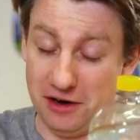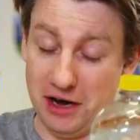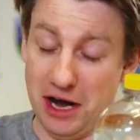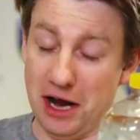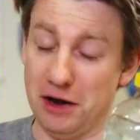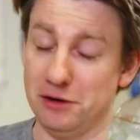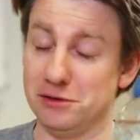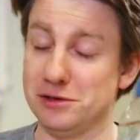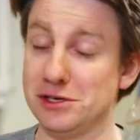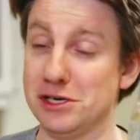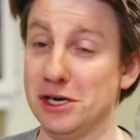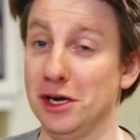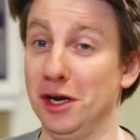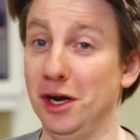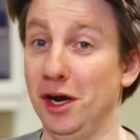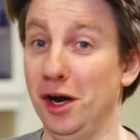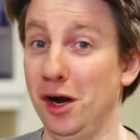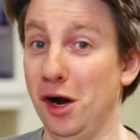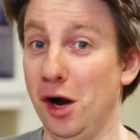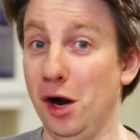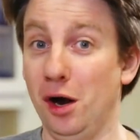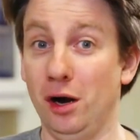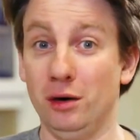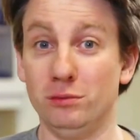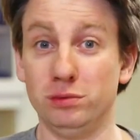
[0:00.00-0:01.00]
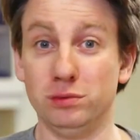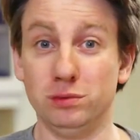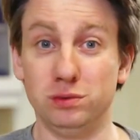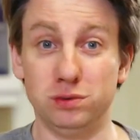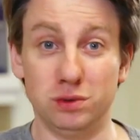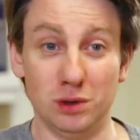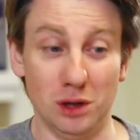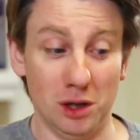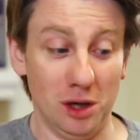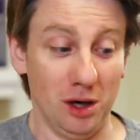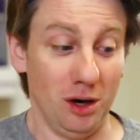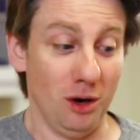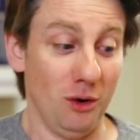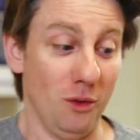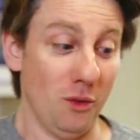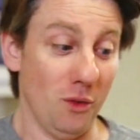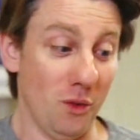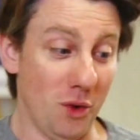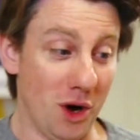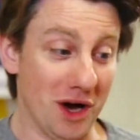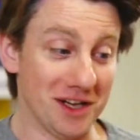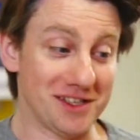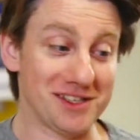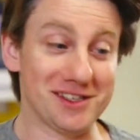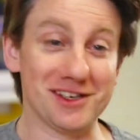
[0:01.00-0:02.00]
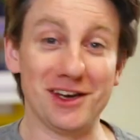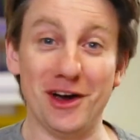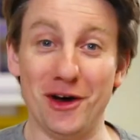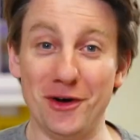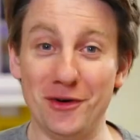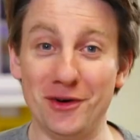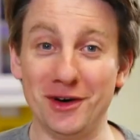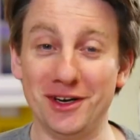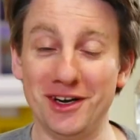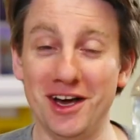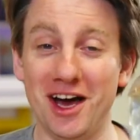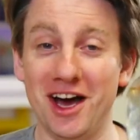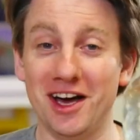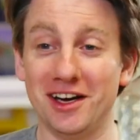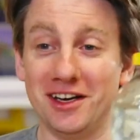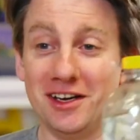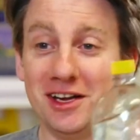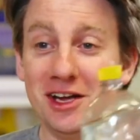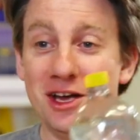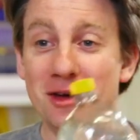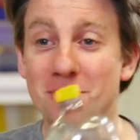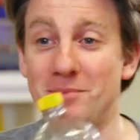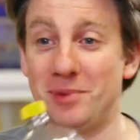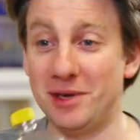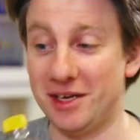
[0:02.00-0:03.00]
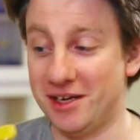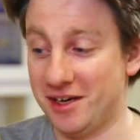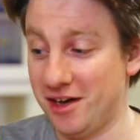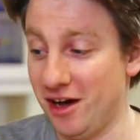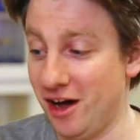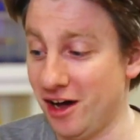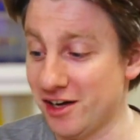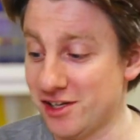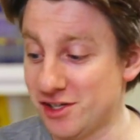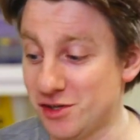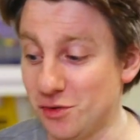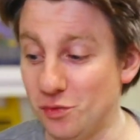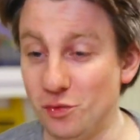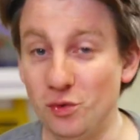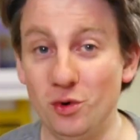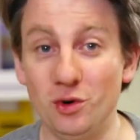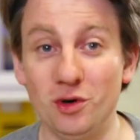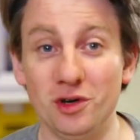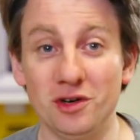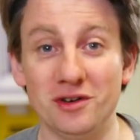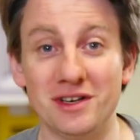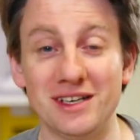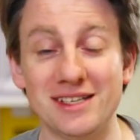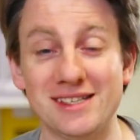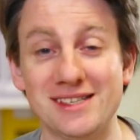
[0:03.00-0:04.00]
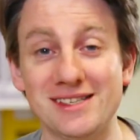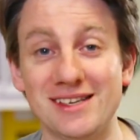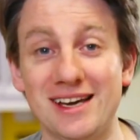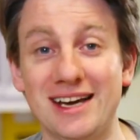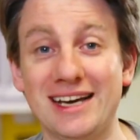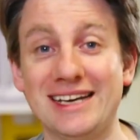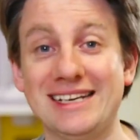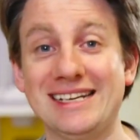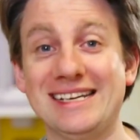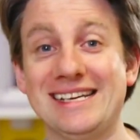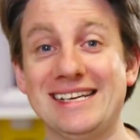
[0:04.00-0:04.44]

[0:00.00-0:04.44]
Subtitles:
out what's going on, because the water inside